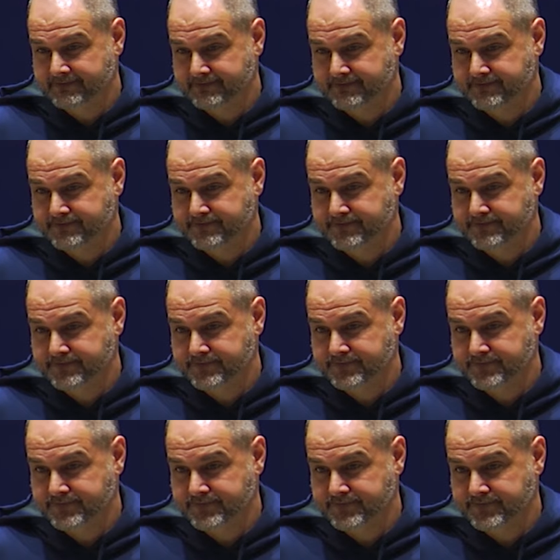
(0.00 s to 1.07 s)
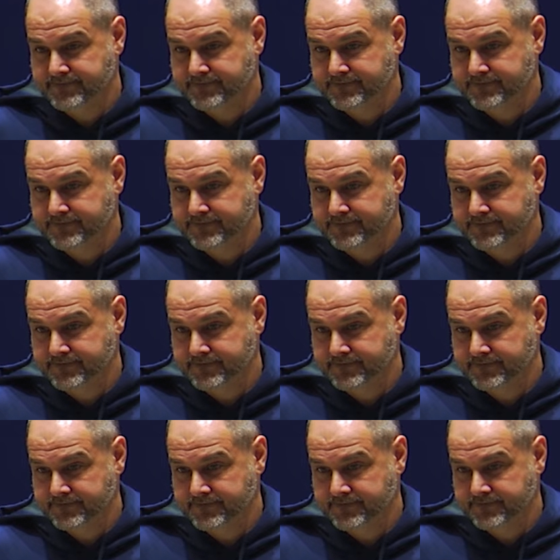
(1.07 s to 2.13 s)
from the team in the first and fourth set
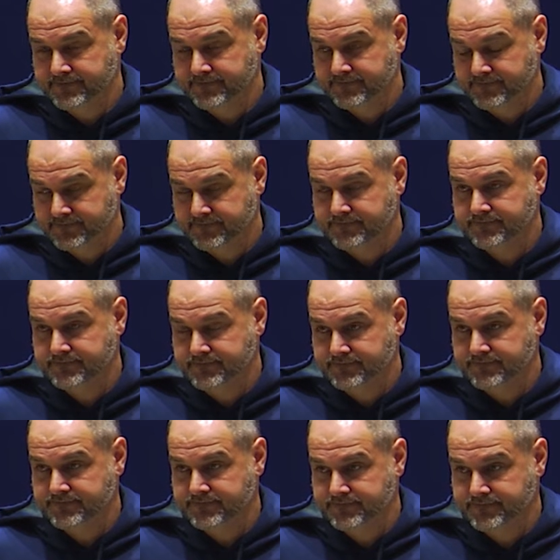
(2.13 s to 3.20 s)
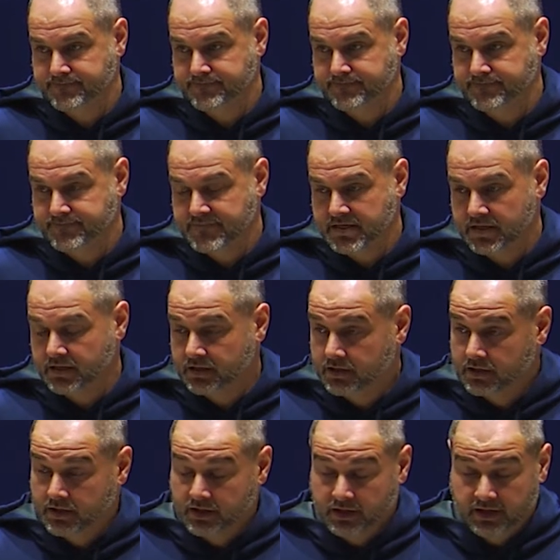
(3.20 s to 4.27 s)
versus the second and
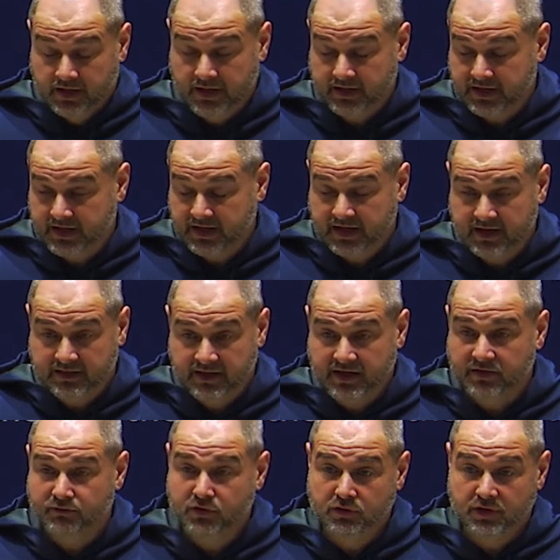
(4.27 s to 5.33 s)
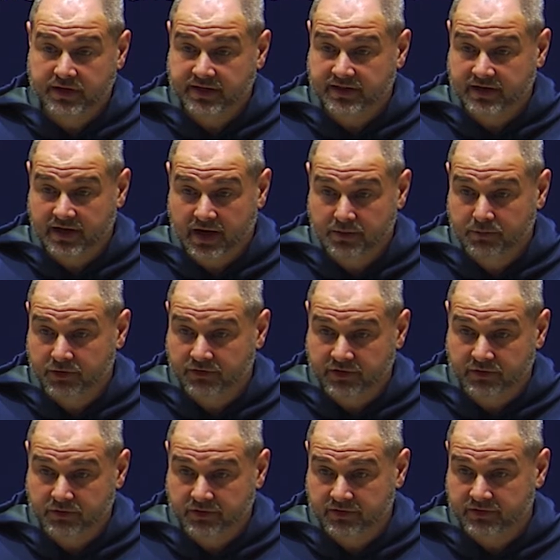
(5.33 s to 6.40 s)
third? Again, I think if you look at the numbers,
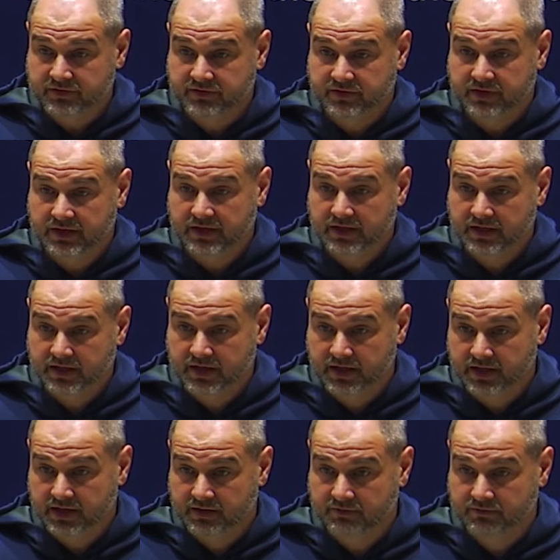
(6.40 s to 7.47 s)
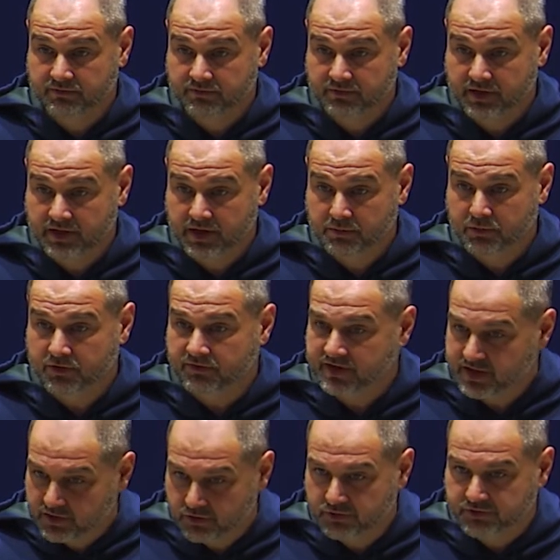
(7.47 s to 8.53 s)
it was uh, the number of
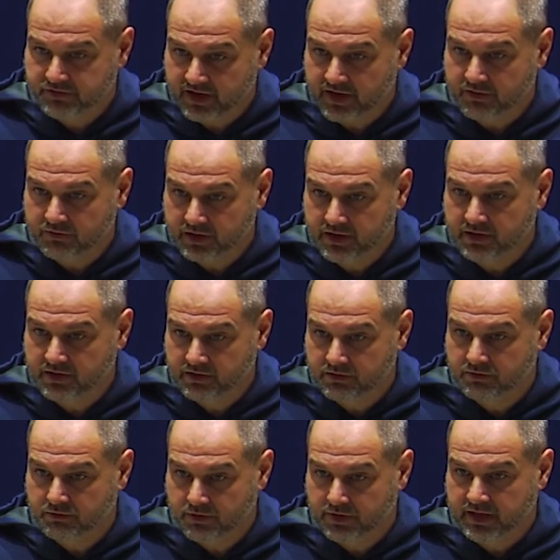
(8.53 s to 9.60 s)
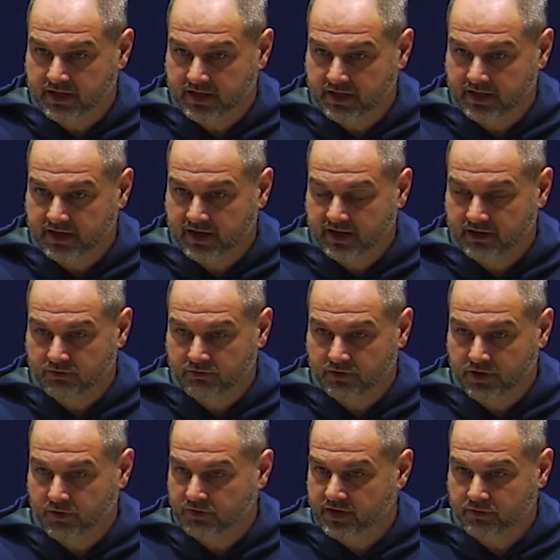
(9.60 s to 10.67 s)
kills that we were getting. I don't
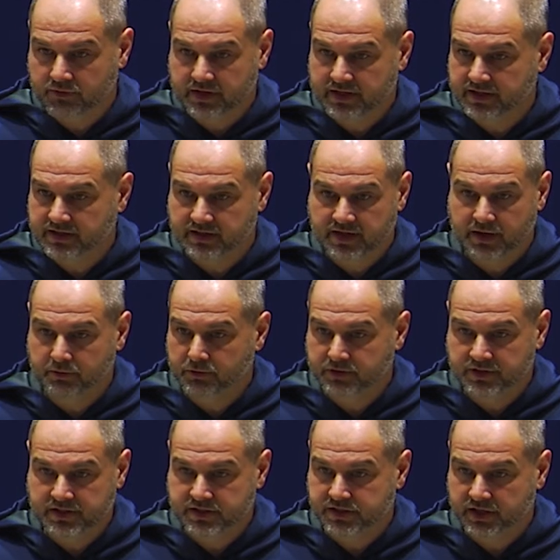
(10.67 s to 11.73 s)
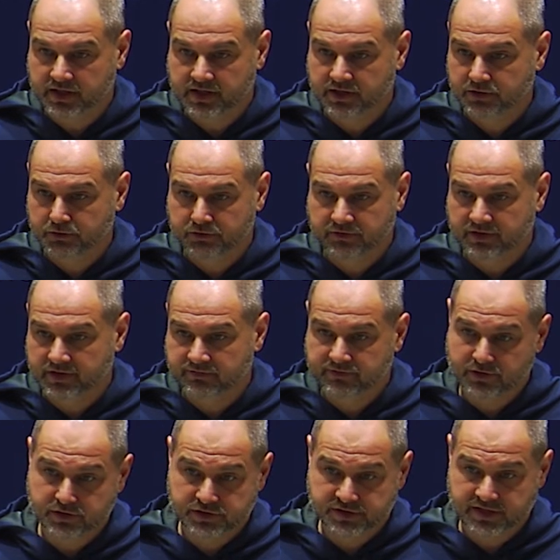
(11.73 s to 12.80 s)
know that we hit double-digit kills in the
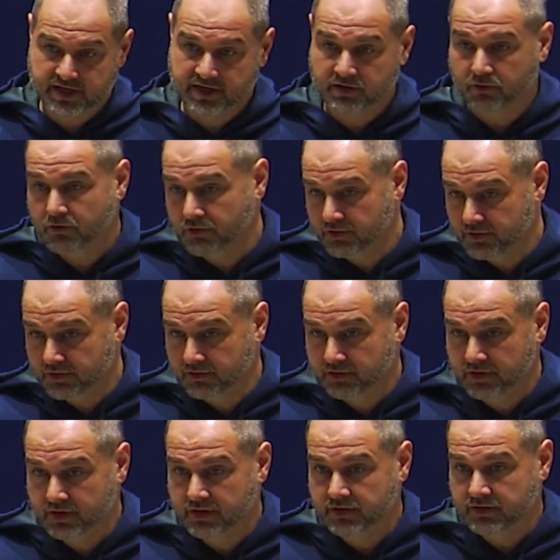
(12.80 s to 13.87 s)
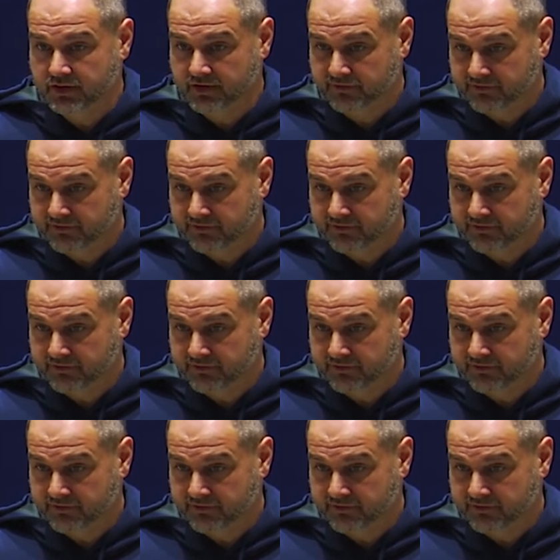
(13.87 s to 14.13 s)
first set or the